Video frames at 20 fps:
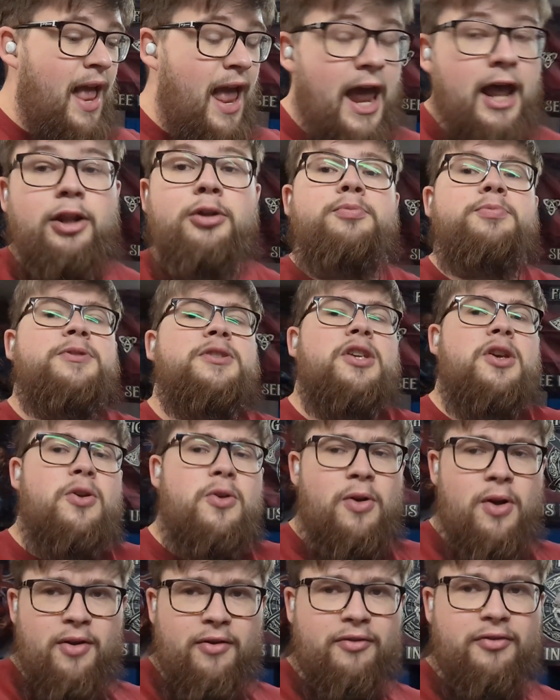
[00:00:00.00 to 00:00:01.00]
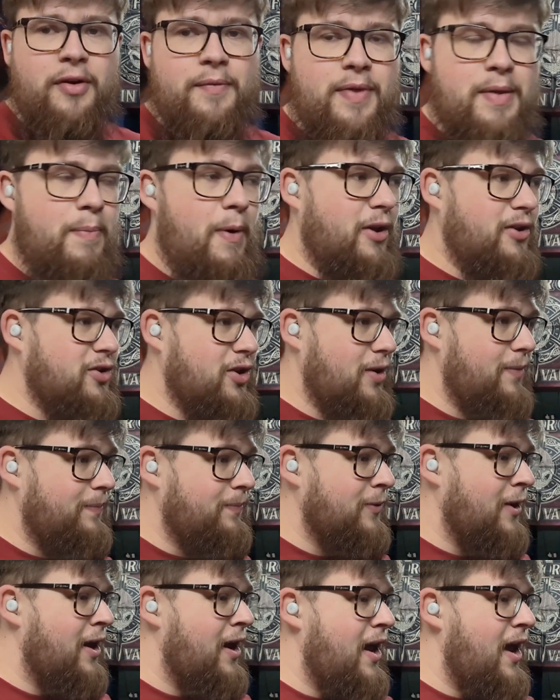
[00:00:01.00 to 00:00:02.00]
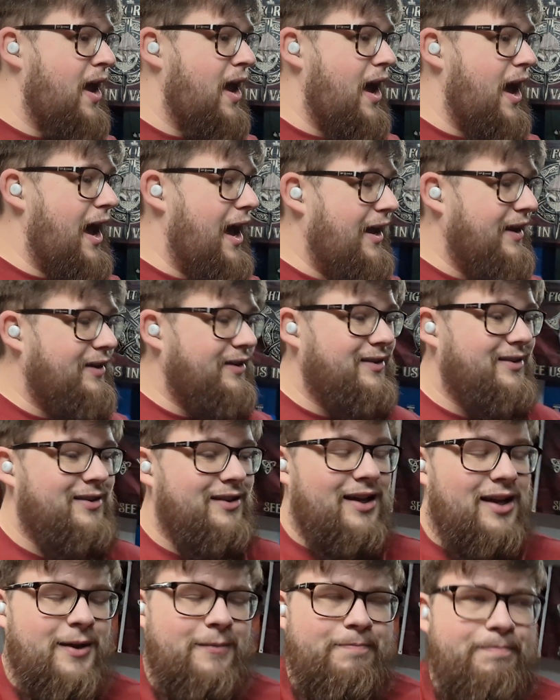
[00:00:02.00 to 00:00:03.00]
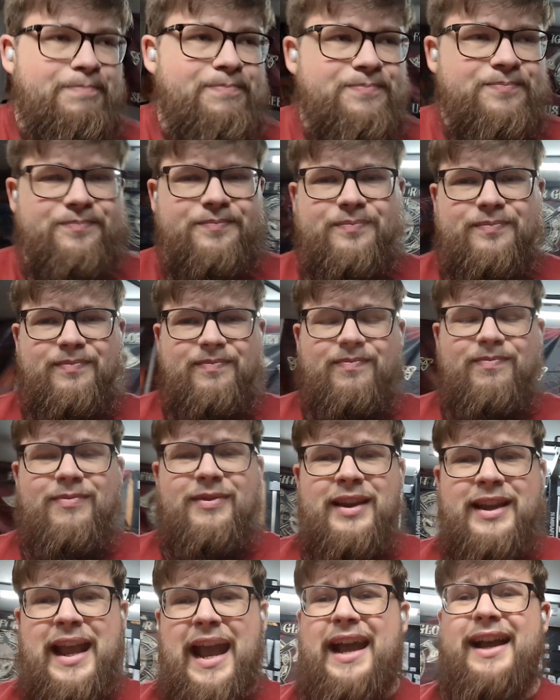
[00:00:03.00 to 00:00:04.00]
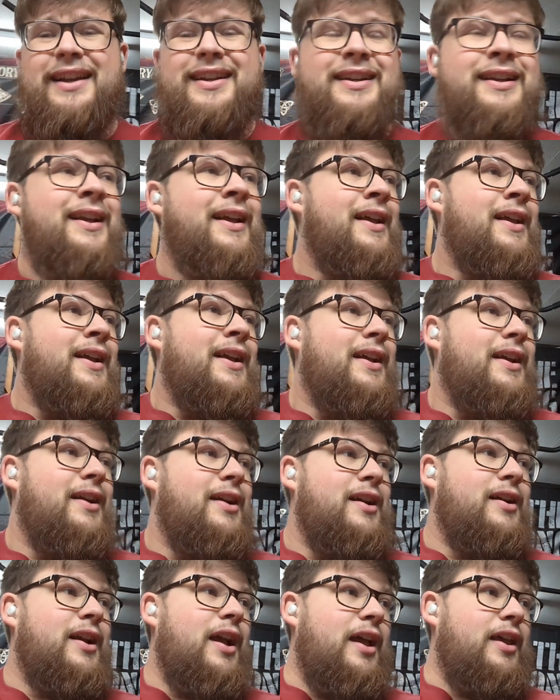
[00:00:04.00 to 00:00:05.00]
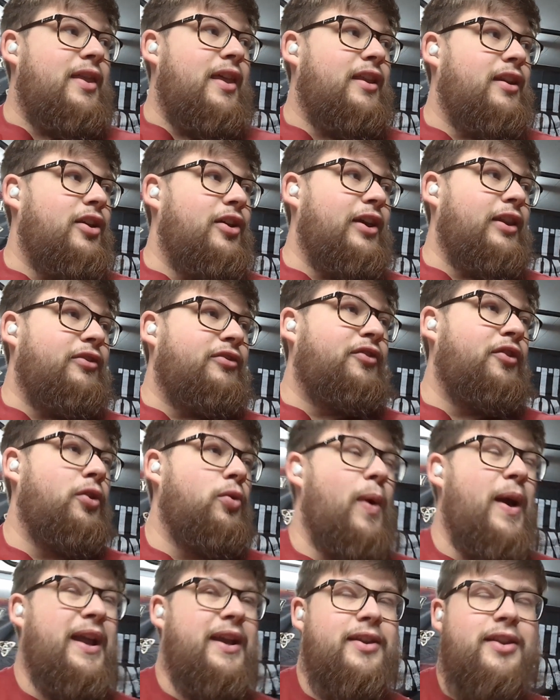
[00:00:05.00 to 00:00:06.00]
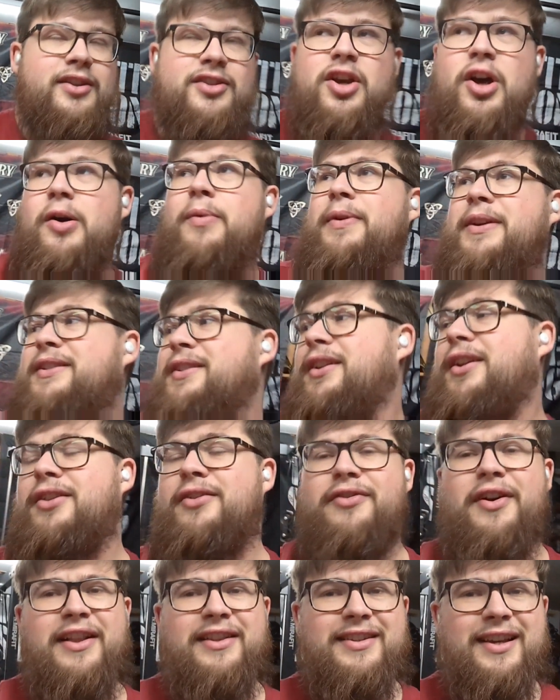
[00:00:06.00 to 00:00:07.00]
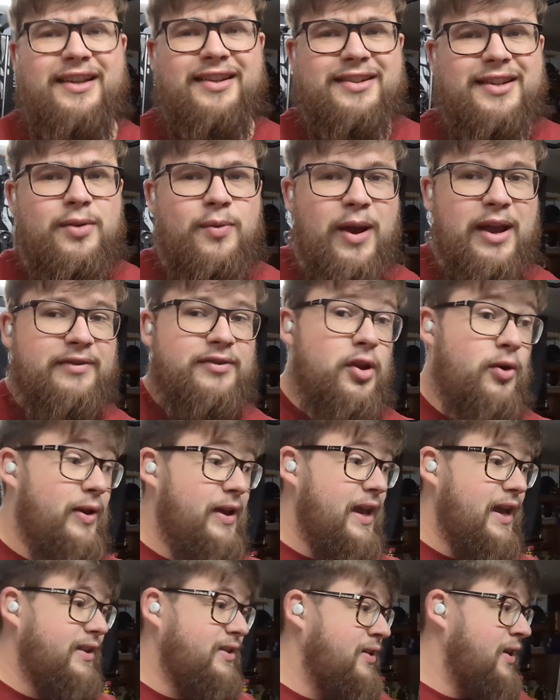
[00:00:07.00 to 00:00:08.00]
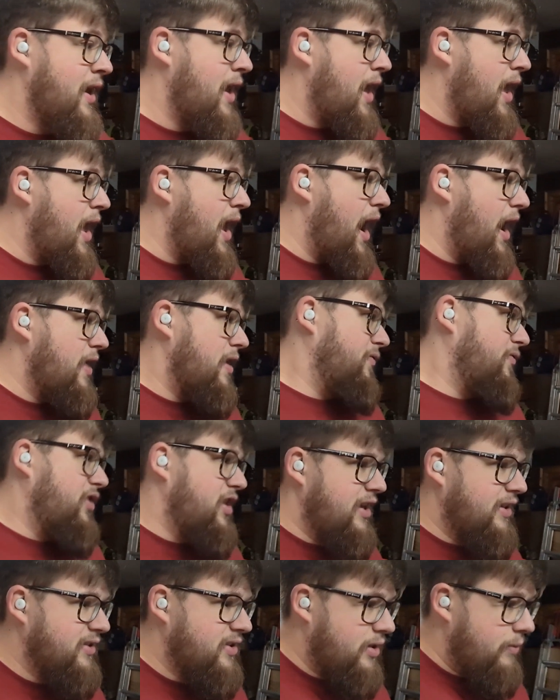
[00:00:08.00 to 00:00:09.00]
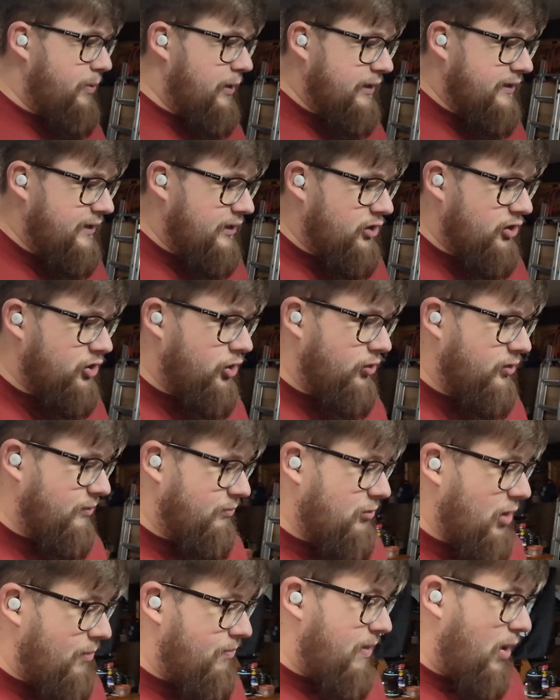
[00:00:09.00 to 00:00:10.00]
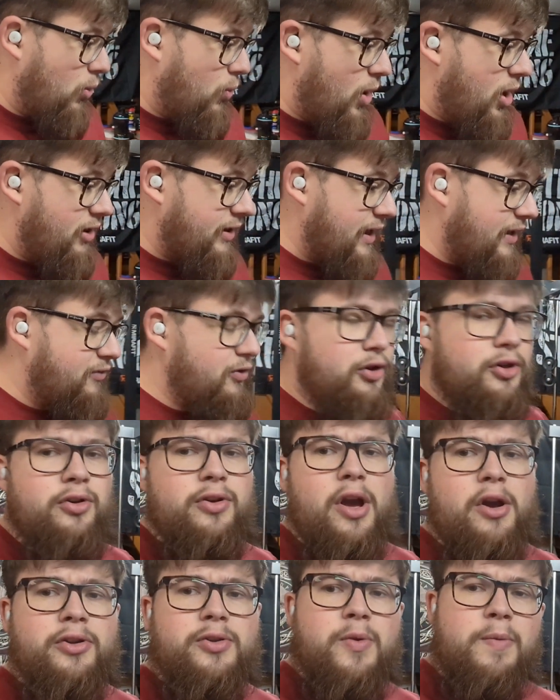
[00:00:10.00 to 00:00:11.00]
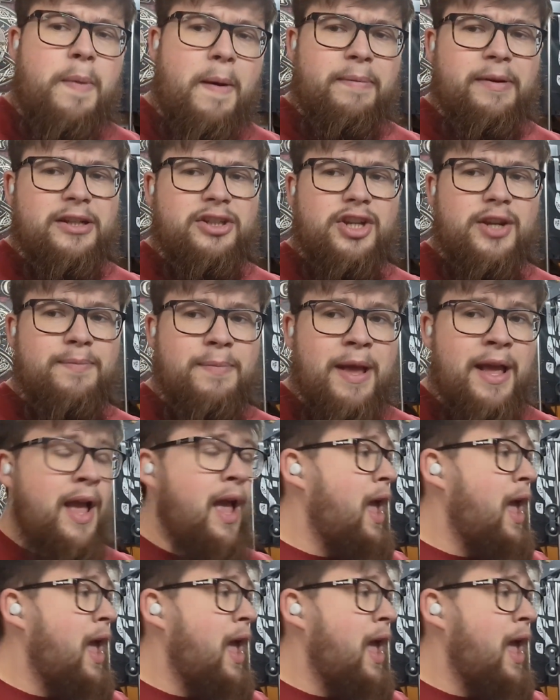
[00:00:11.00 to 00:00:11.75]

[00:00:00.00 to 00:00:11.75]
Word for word: helps you from the bottom, and then you get the full weight at the top. It's another fantastic way of doing it. And then for the instability, just do some dumbbell work if you do go to a public gym,